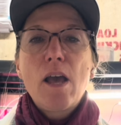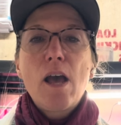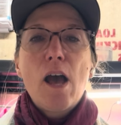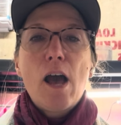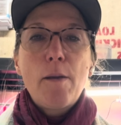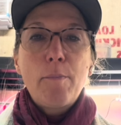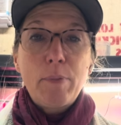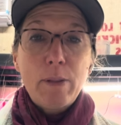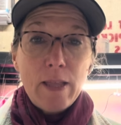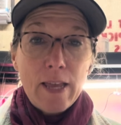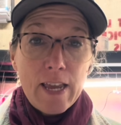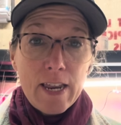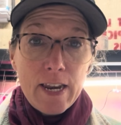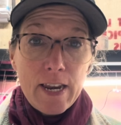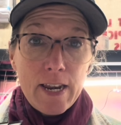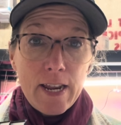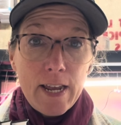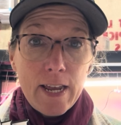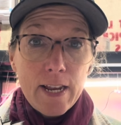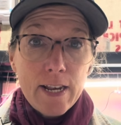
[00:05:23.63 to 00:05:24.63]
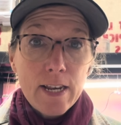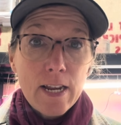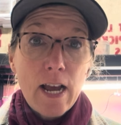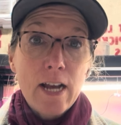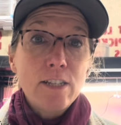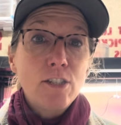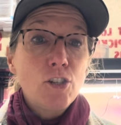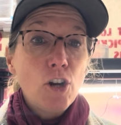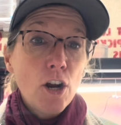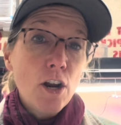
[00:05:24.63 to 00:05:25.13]
I planted it. I
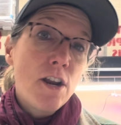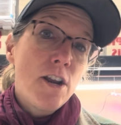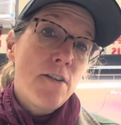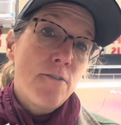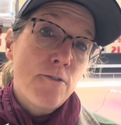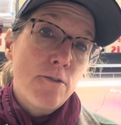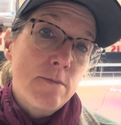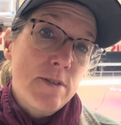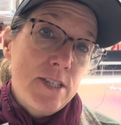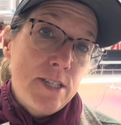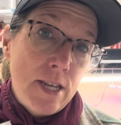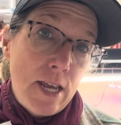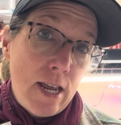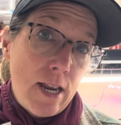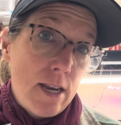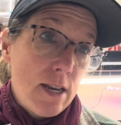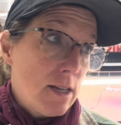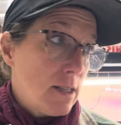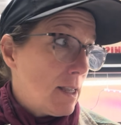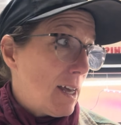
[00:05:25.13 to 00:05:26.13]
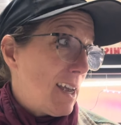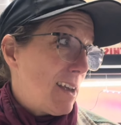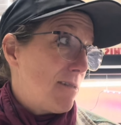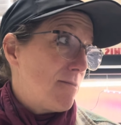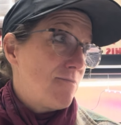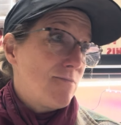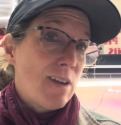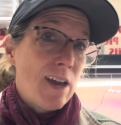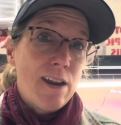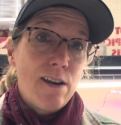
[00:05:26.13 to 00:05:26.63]
started it from seed,
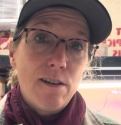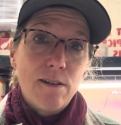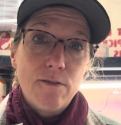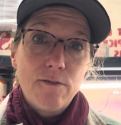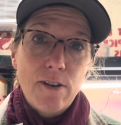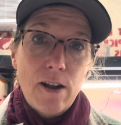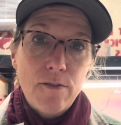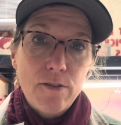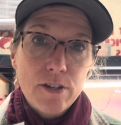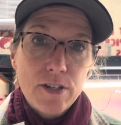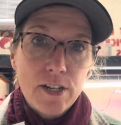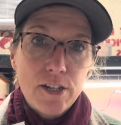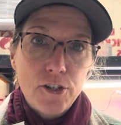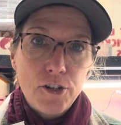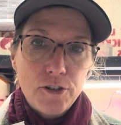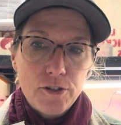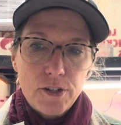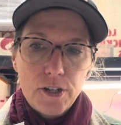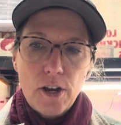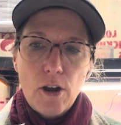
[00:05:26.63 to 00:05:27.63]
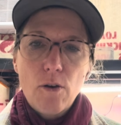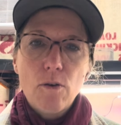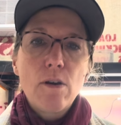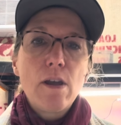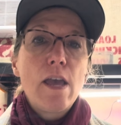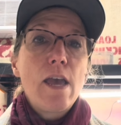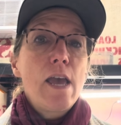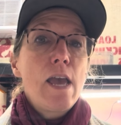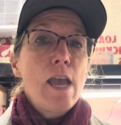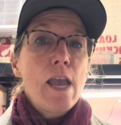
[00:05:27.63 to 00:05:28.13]
like, I don't know, 5 or 6 years ago.
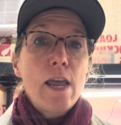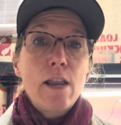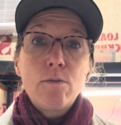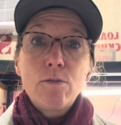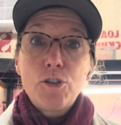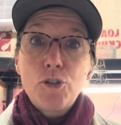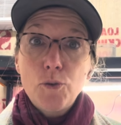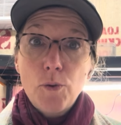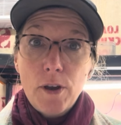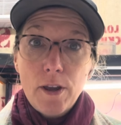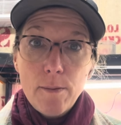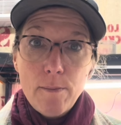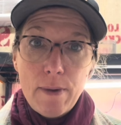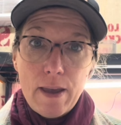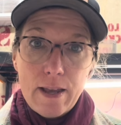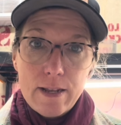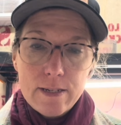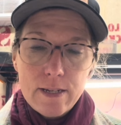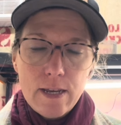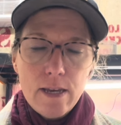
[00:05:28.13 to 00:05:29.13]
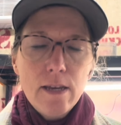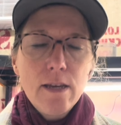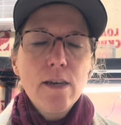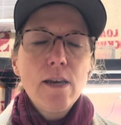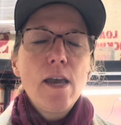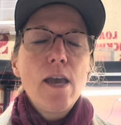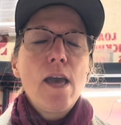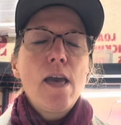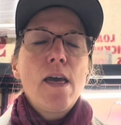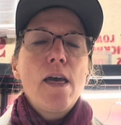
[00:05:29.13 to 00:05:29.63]
It was doing amazing.
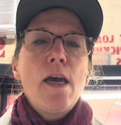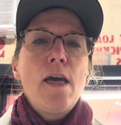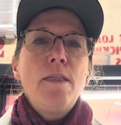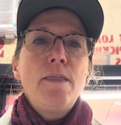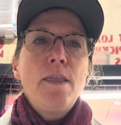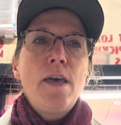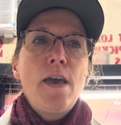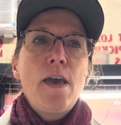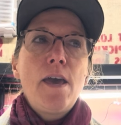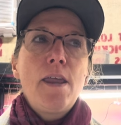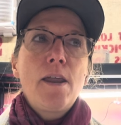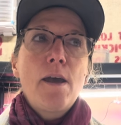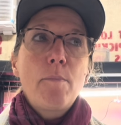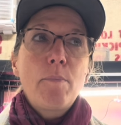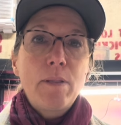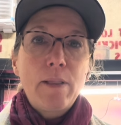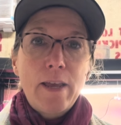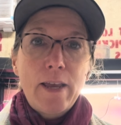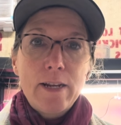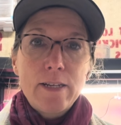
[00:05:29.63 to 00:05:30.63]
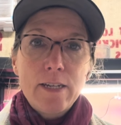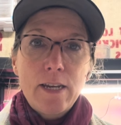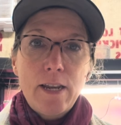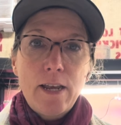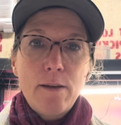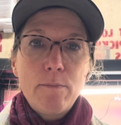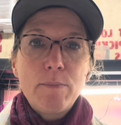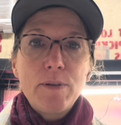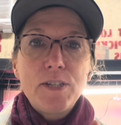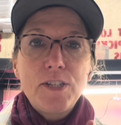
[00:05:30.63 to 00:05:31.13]
And then I planted
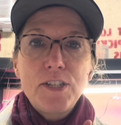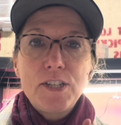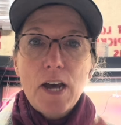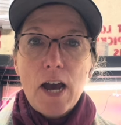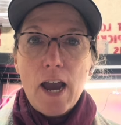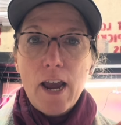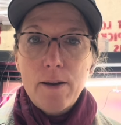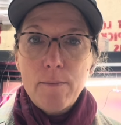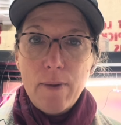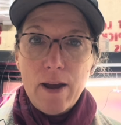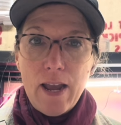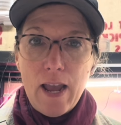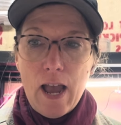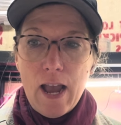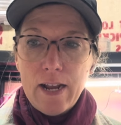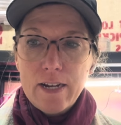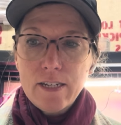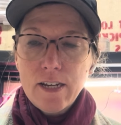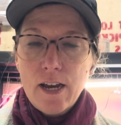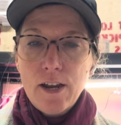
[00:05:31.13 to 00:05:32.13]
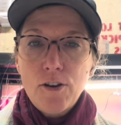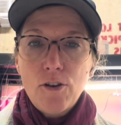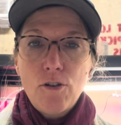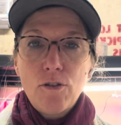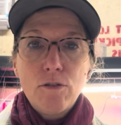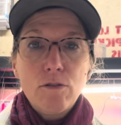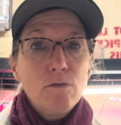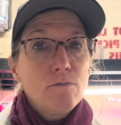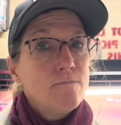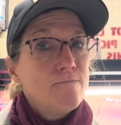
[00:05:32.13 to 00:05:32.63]
it beside my high
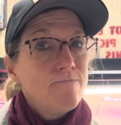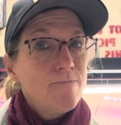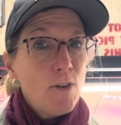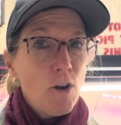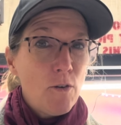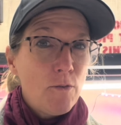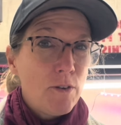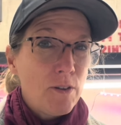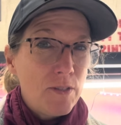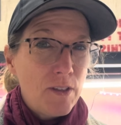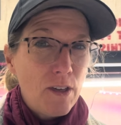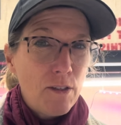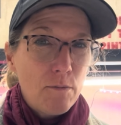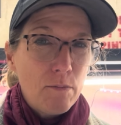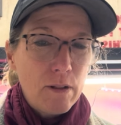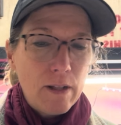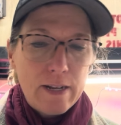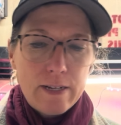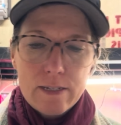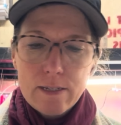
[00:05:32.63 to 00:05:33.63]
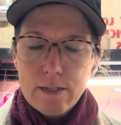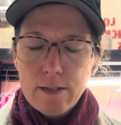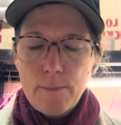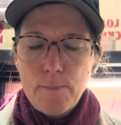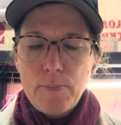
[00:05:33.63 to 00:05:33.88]
tunnel over at the other place.